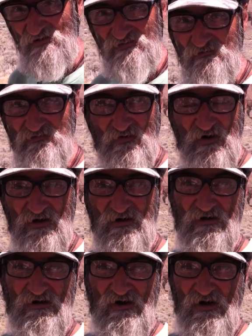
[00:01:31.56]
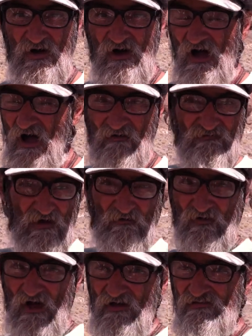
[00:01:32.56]
ask him for it. I've
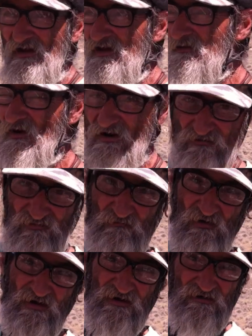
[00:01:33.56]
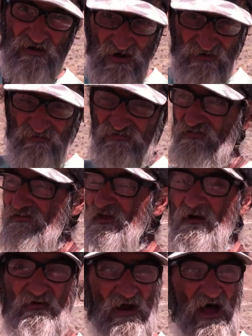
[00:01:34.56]
never asked anybody for money. Anonymous has
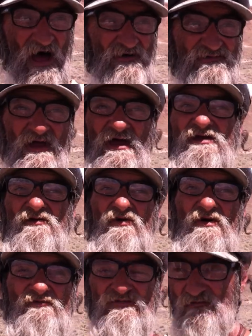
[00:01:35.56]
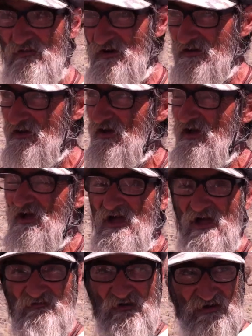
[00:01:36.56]
never asked anyone for money.
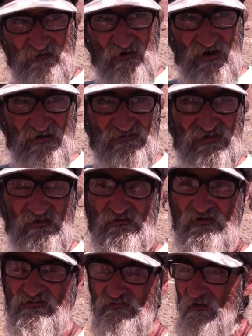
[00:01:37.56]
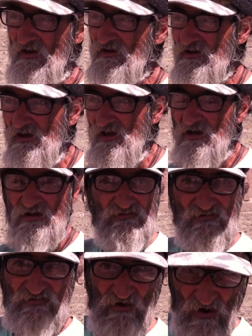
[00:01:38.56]
If anybody's giving us money,
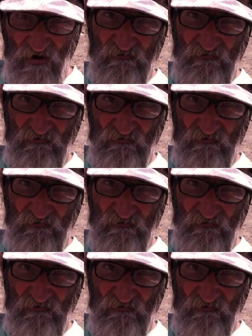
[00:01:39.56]
it's just like